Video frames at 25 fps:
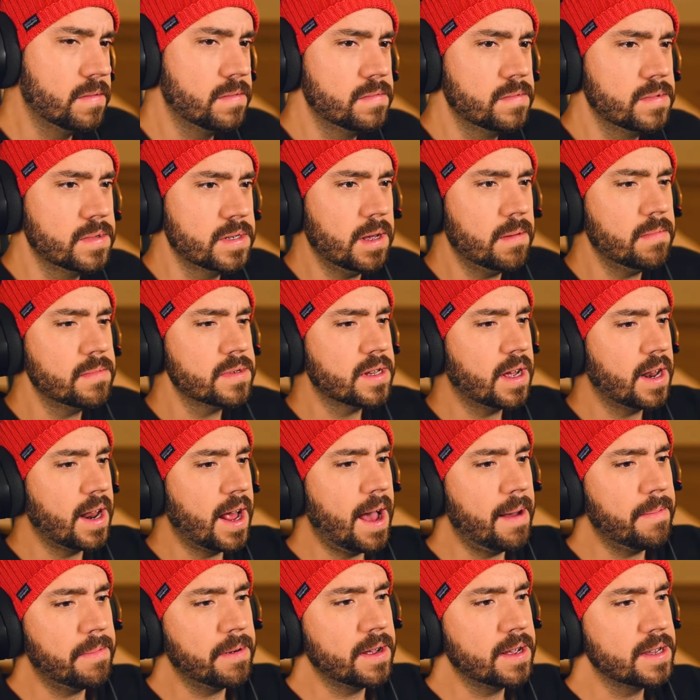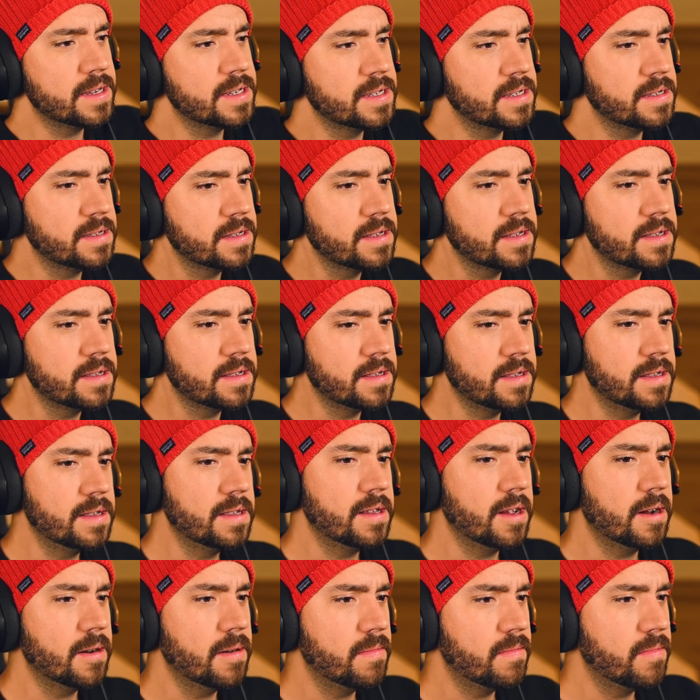Something's going to happen because
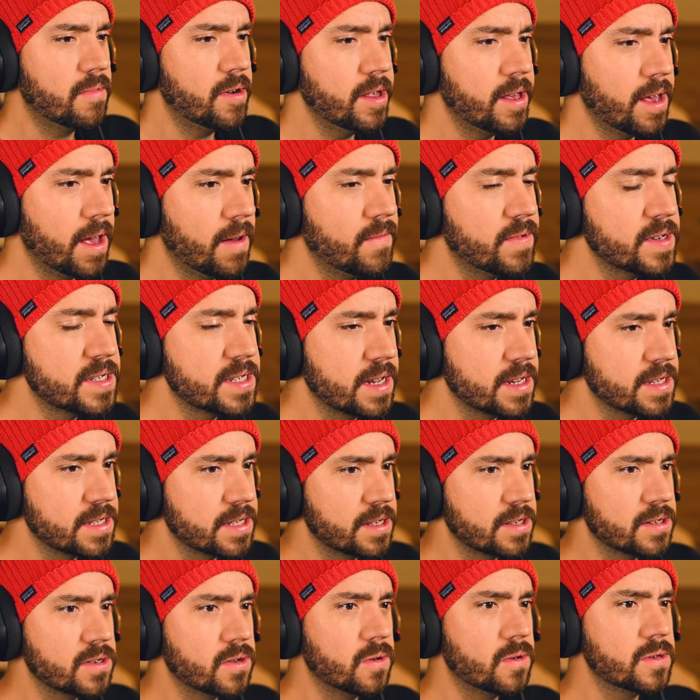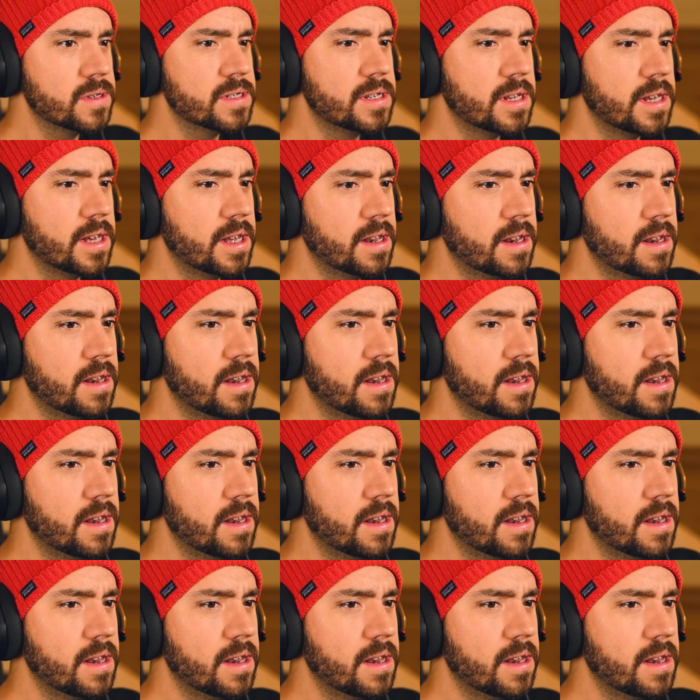they're really emphasizing this whole scene.